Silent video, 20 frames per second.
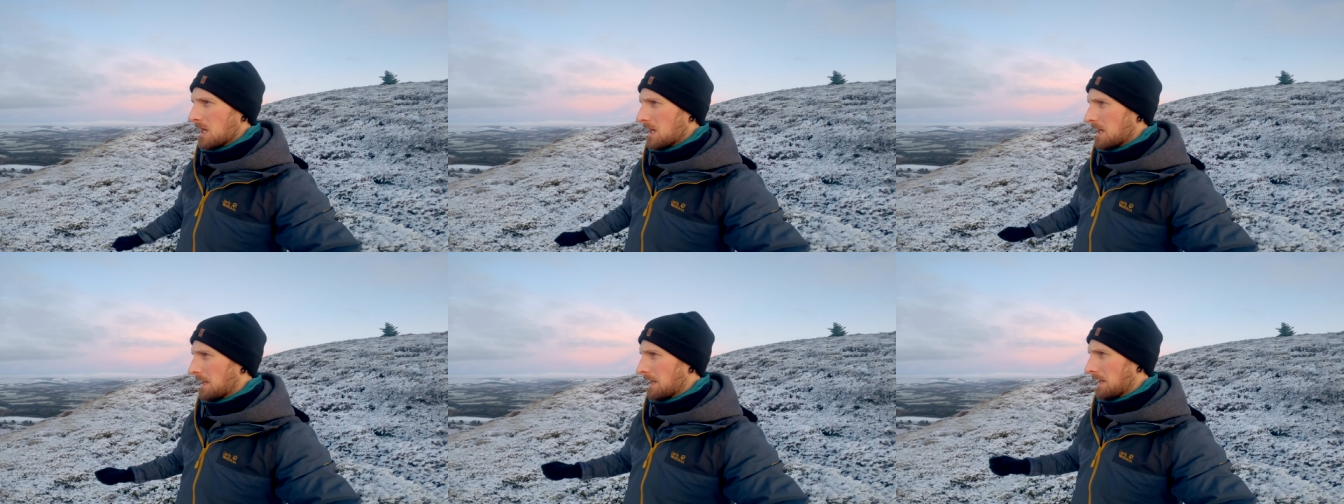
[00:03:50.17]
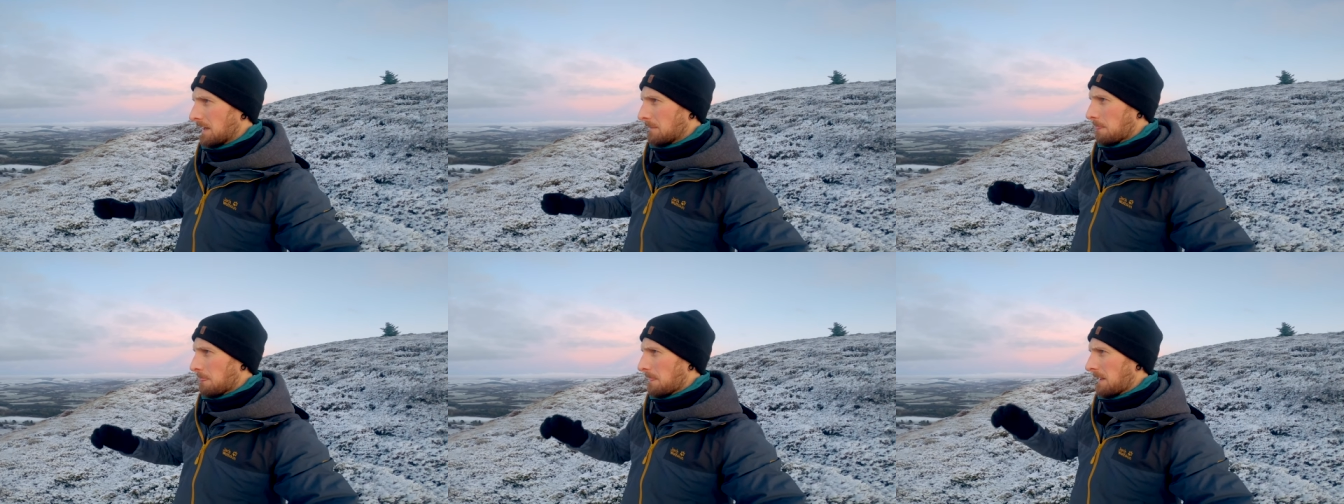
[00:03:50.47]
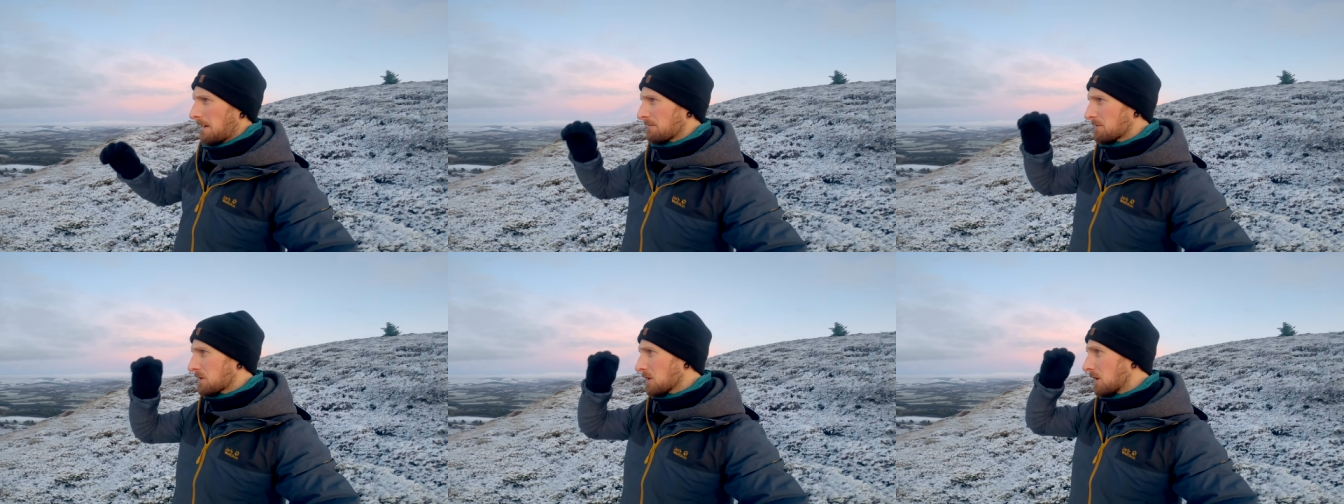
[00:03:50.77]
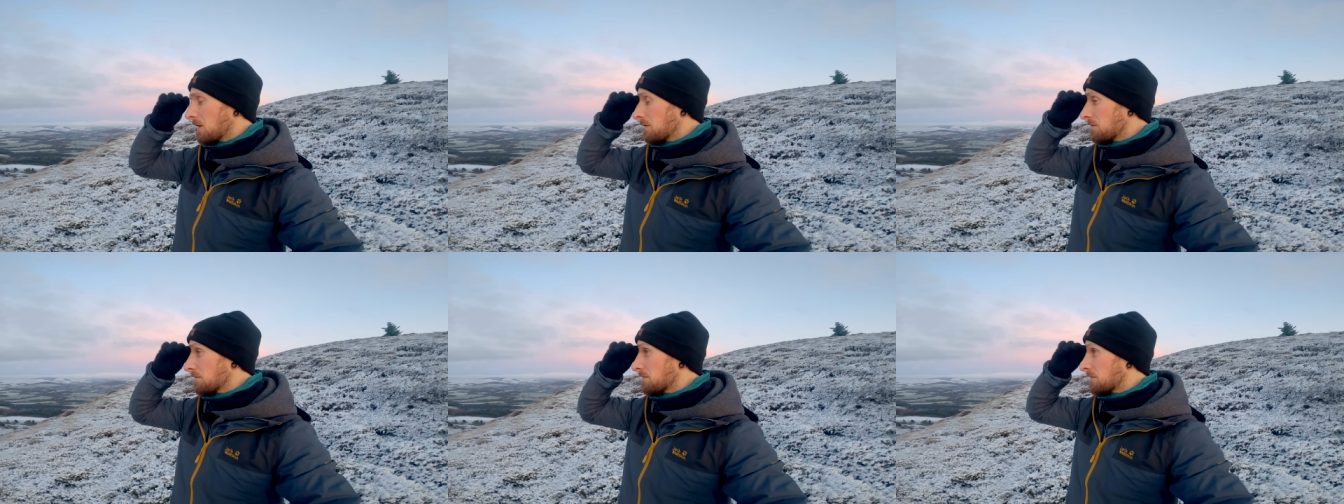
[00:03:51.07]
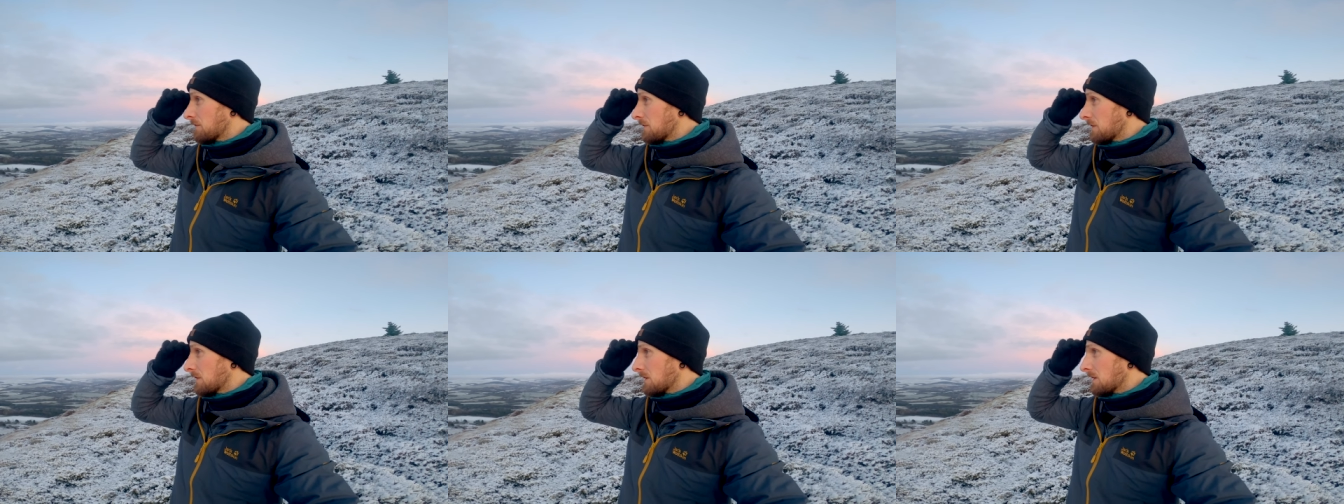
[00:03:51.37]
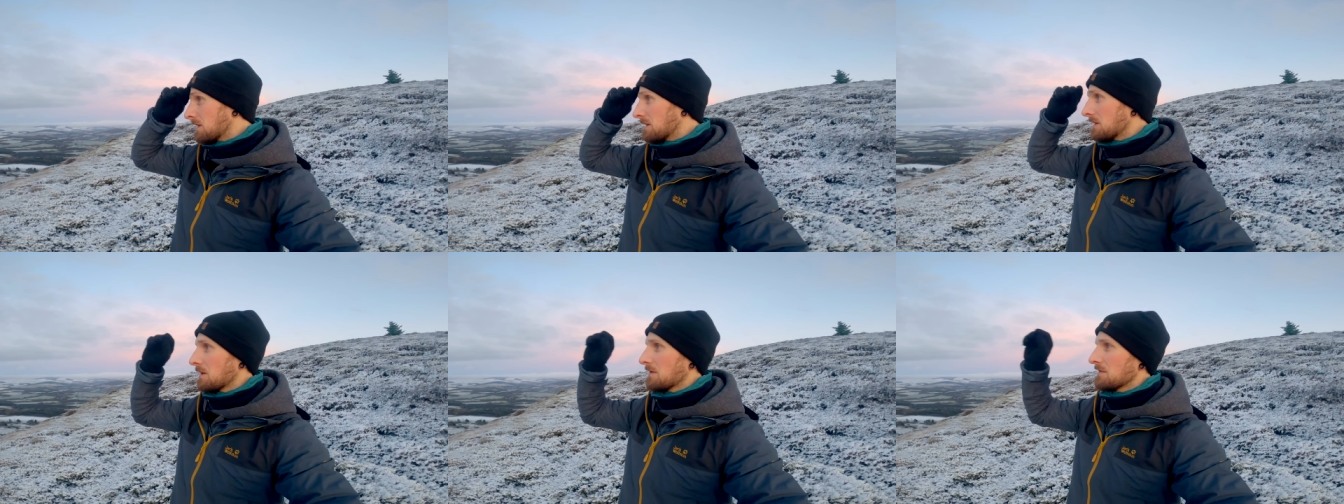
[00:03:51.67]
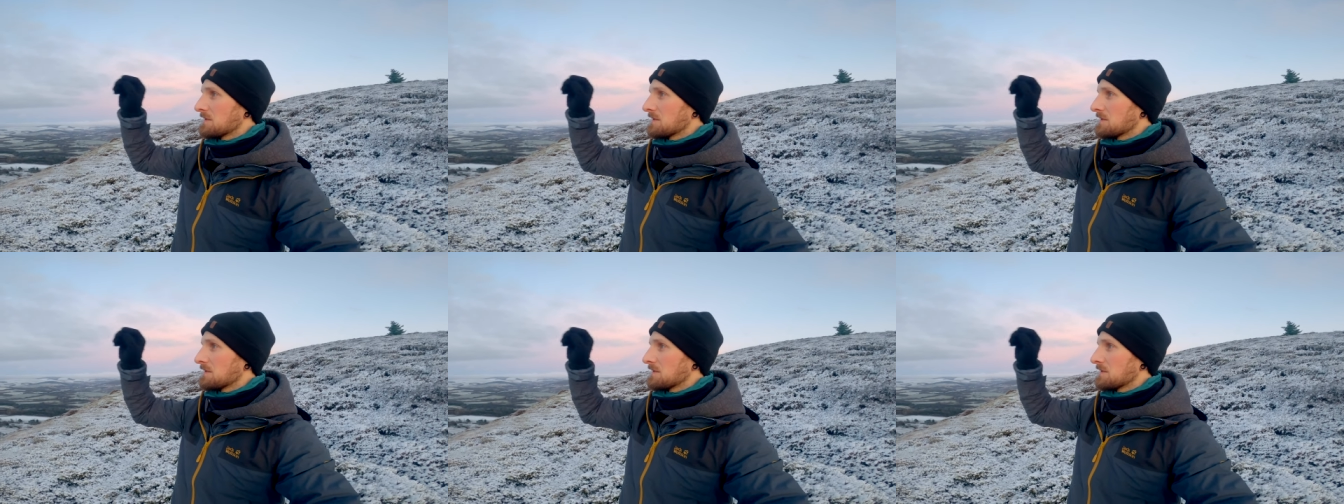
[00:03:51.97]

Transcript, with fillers: Um, I've gone for, oh,